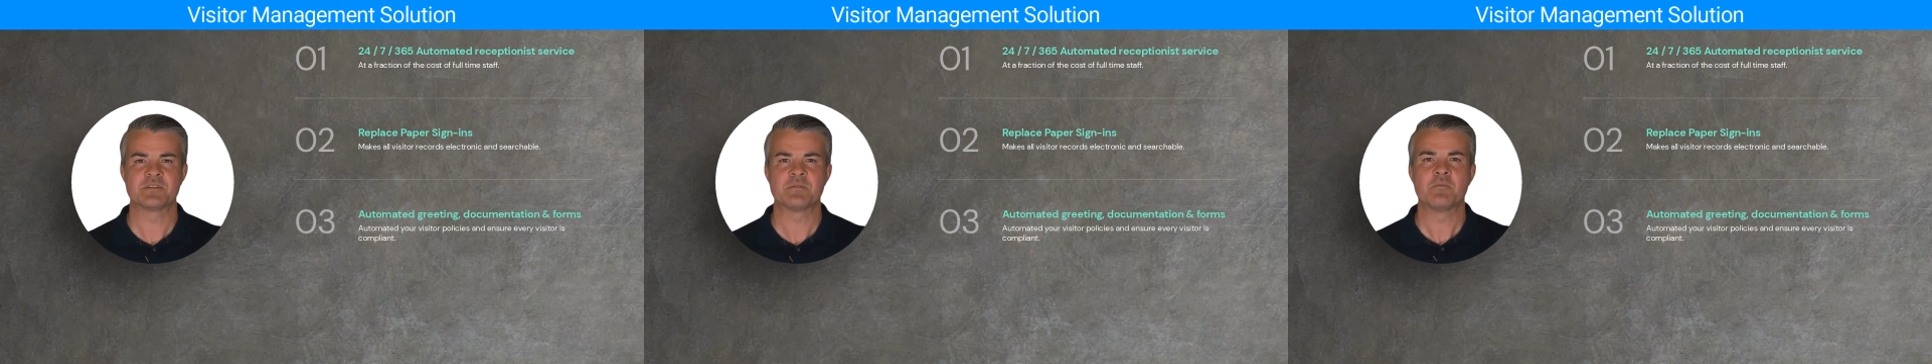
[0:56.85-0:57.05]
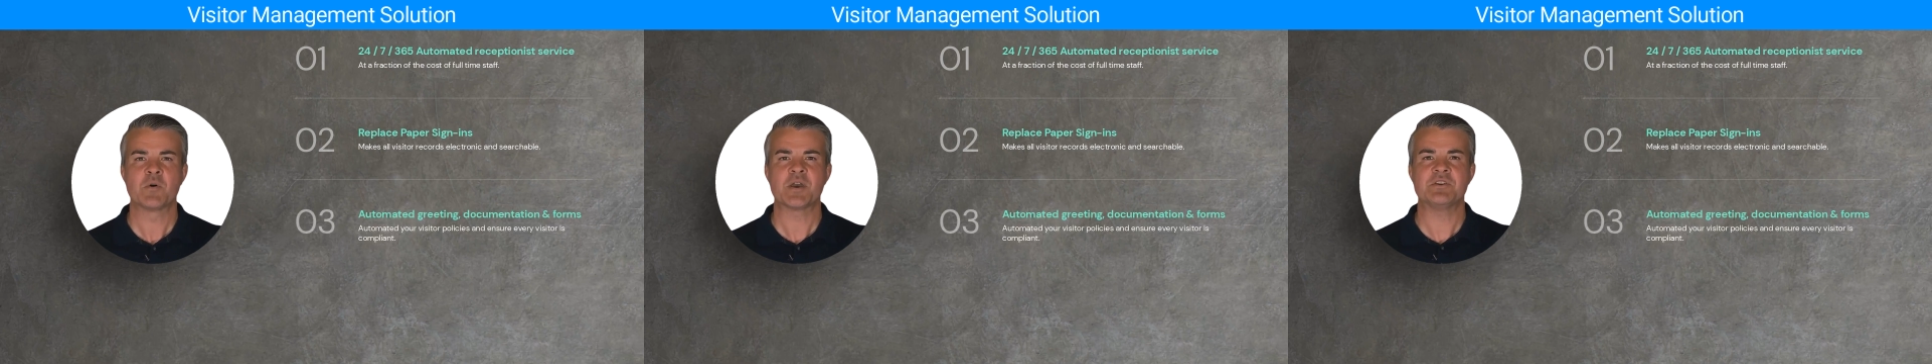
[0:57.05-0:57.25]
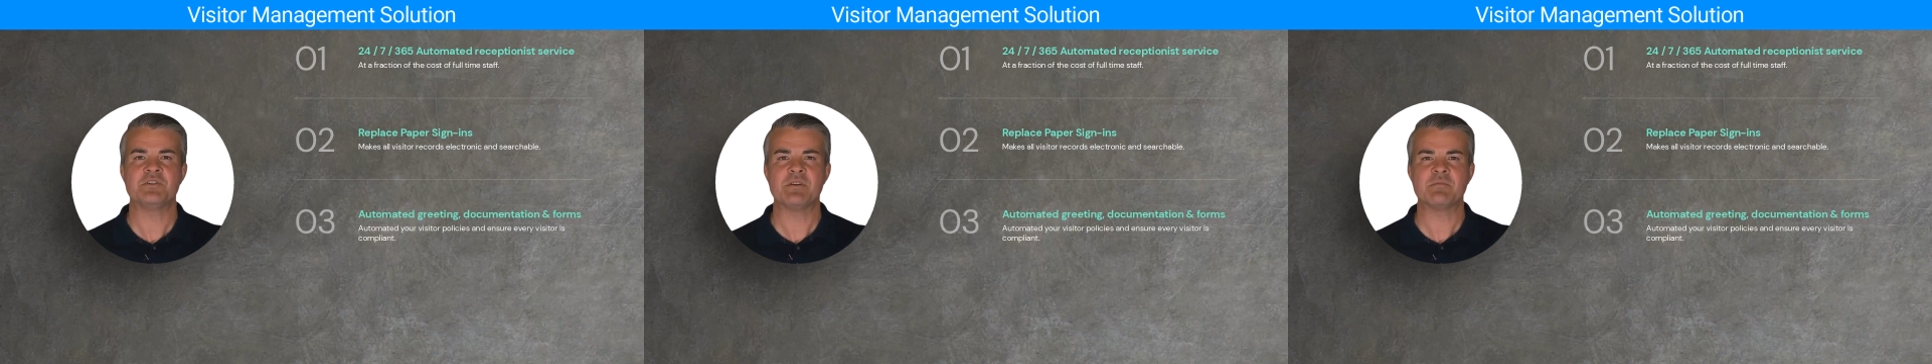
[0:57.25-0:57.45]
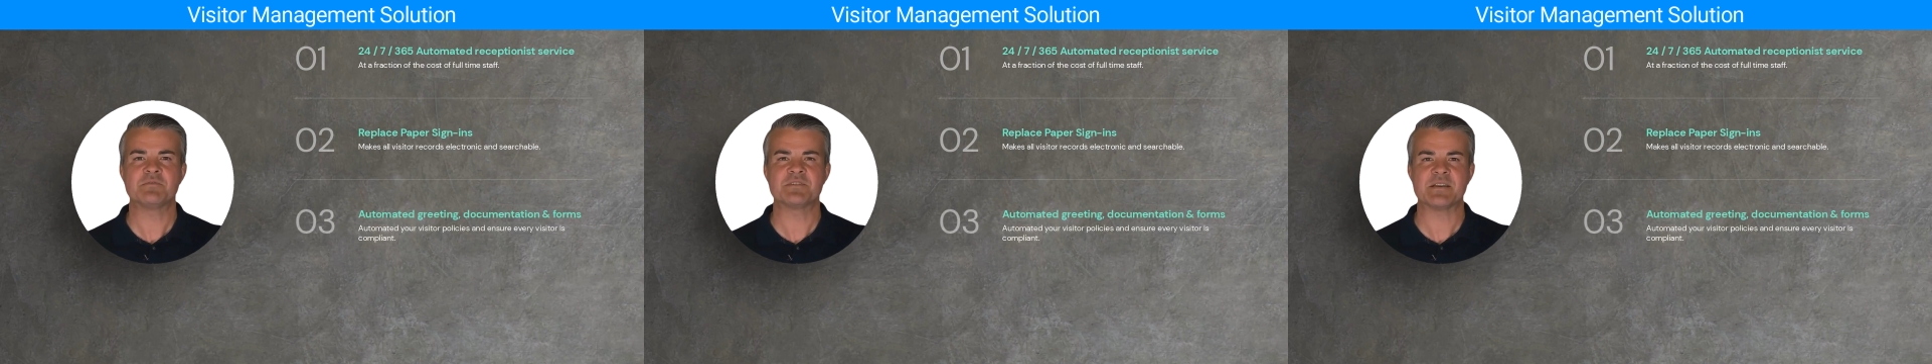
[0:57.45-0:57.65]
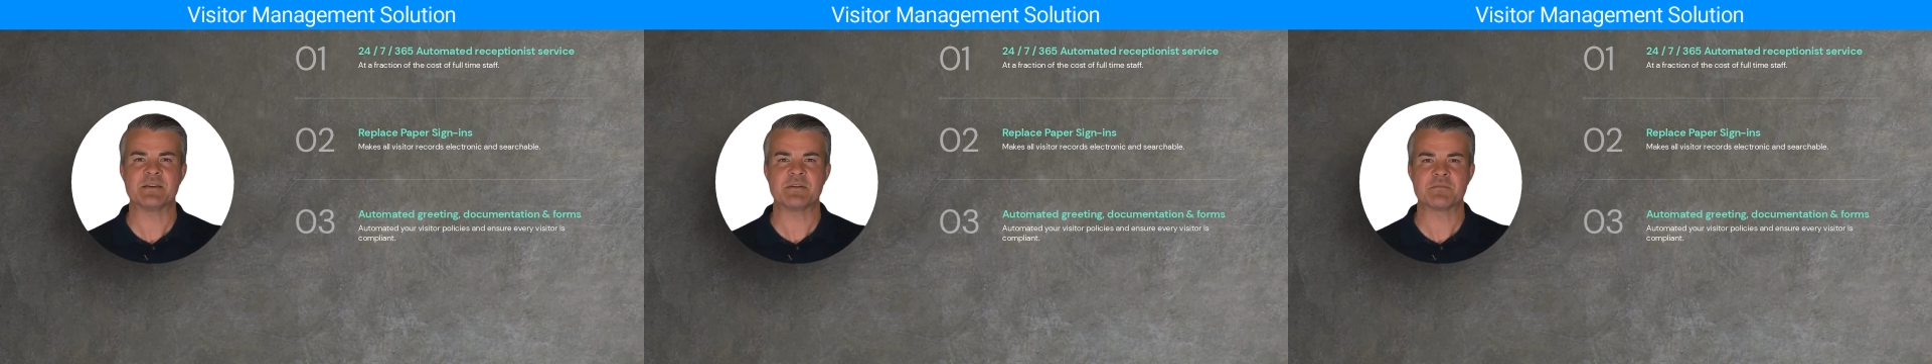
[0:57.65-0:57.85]
and watching of
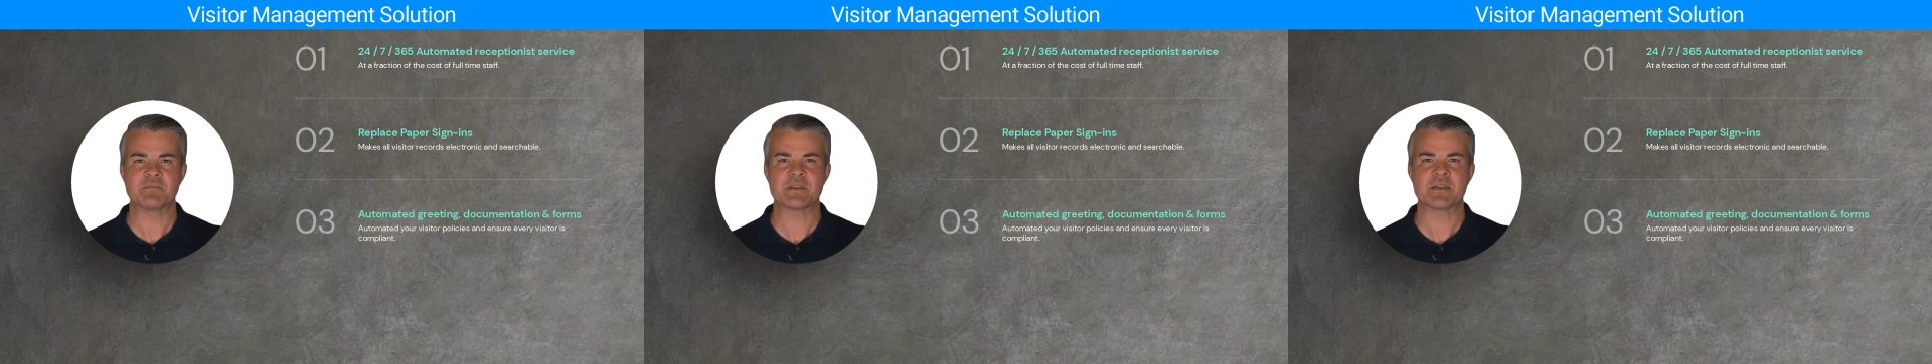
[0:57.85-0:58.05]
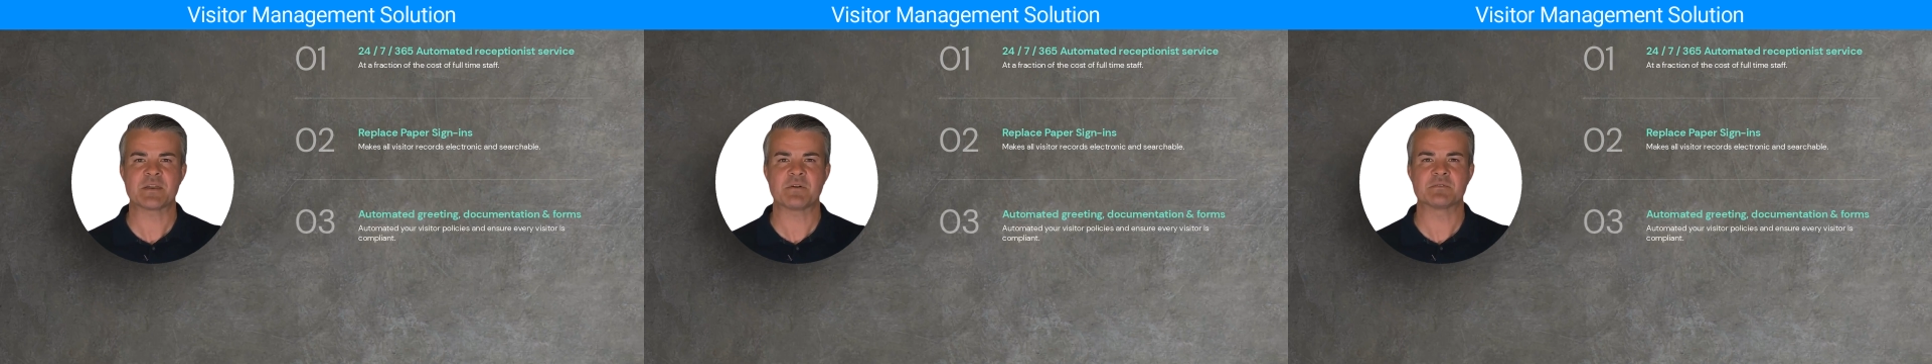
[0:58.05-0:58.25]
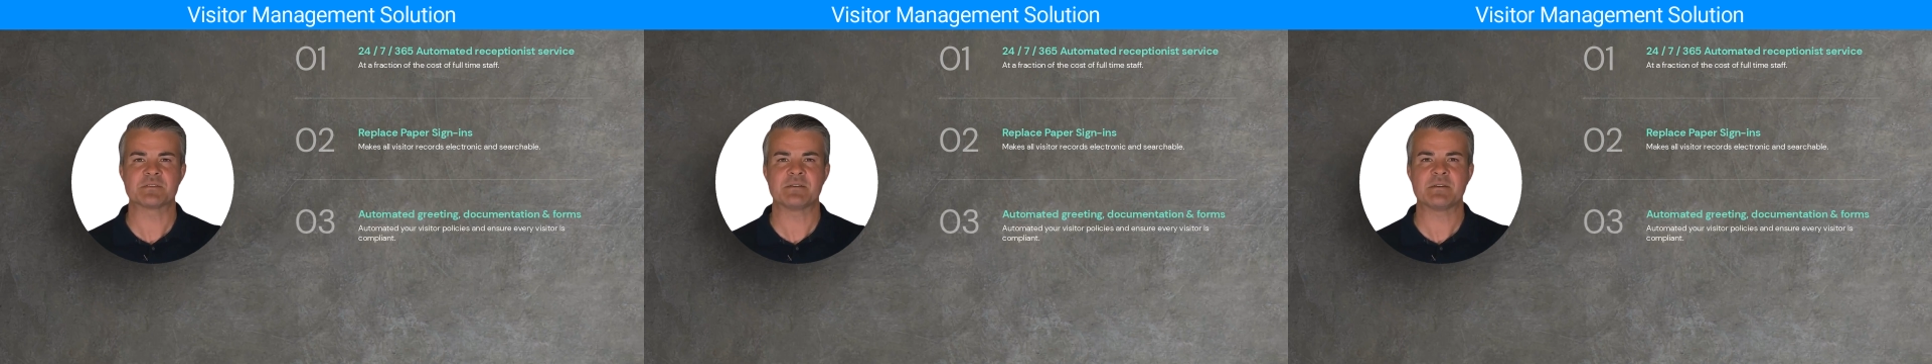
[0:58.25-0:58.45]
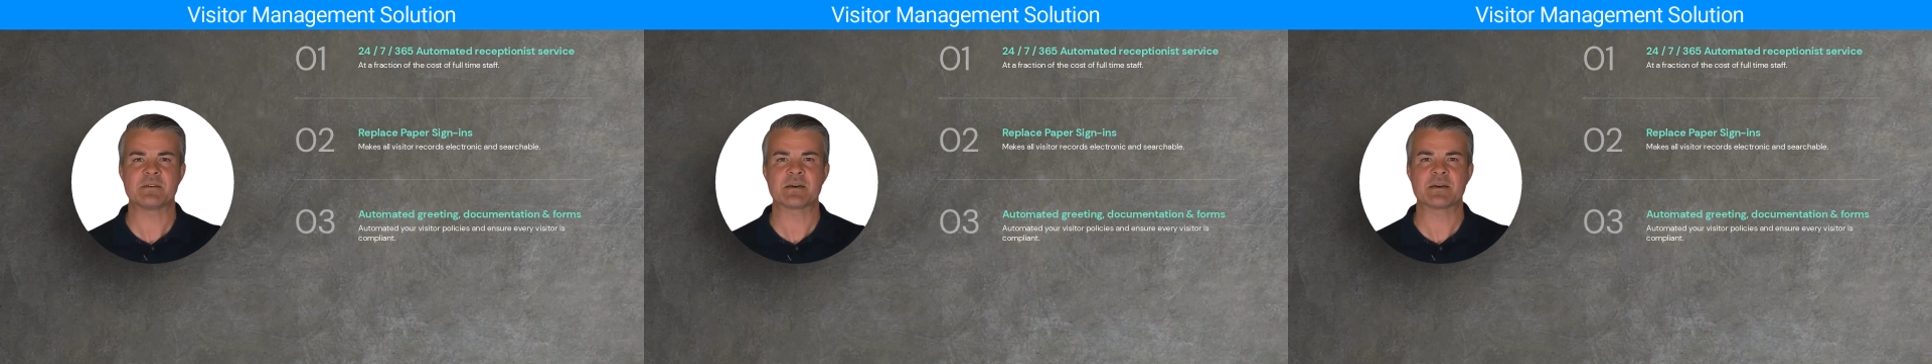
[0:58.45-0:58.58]
safety videos